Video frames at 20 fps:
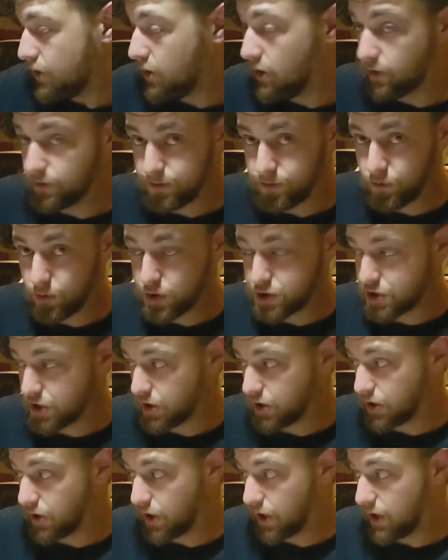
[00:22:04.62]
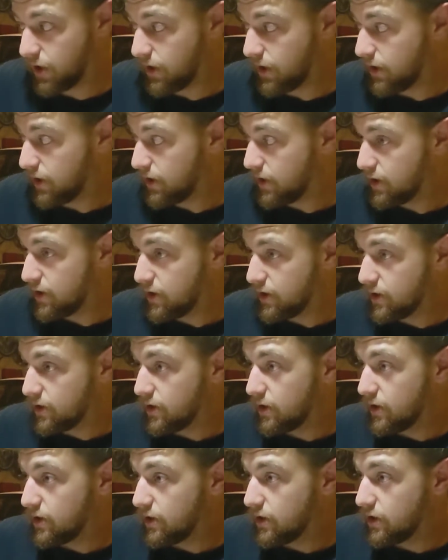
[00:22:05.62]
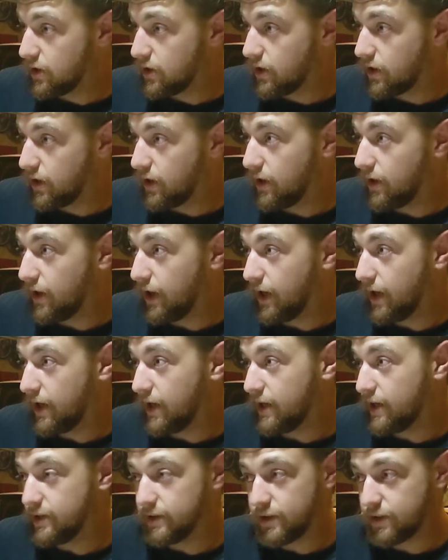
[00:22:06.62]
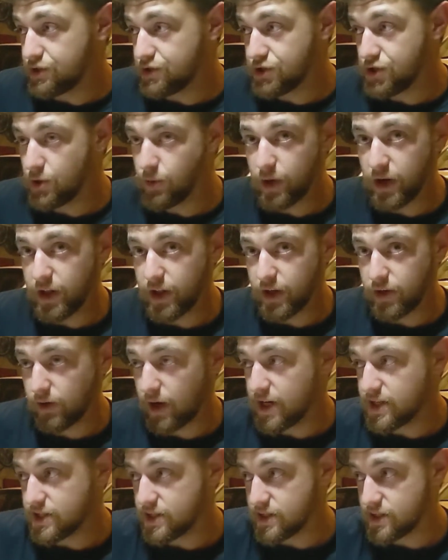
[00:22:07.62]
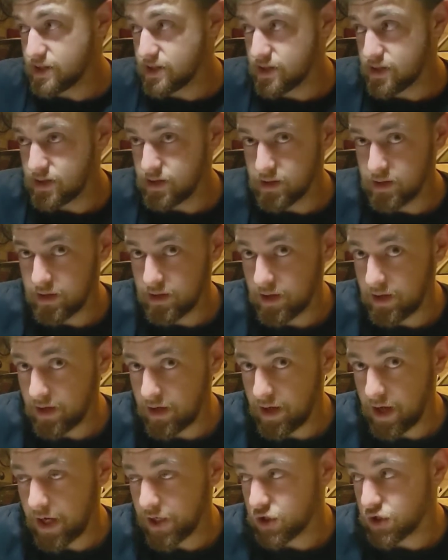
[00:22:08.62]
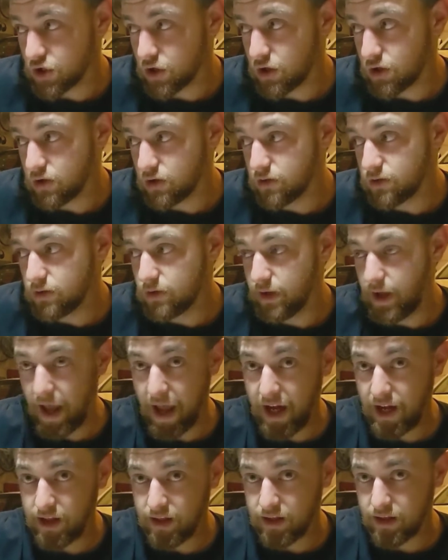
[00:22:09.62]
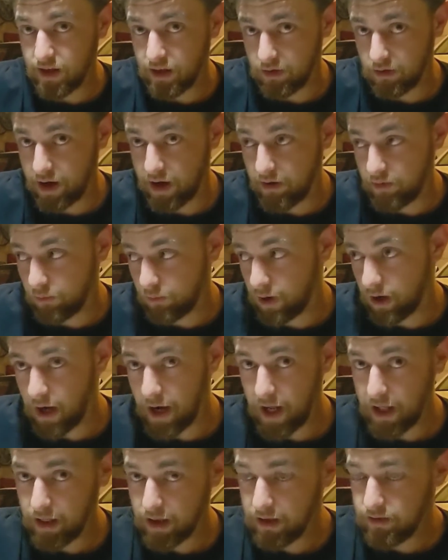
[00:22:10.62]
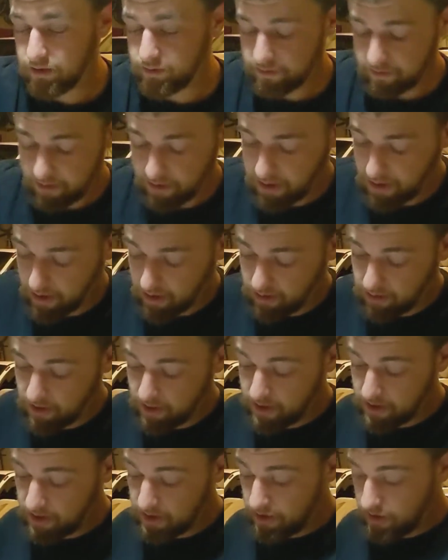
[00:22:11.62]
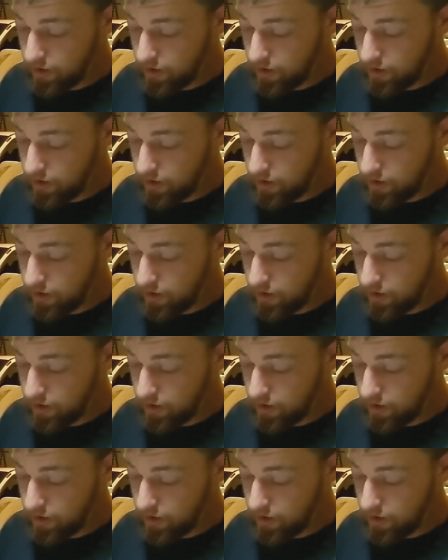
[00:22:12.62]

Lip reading: unfortunately. And there's nowhere that races Nitro anything around where I live, anyway.